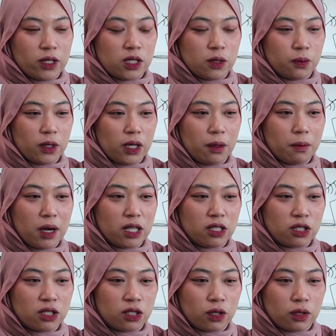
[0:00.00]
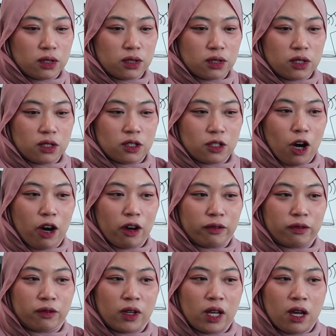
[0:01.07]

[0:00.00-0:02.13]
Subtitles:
is pretty much consists of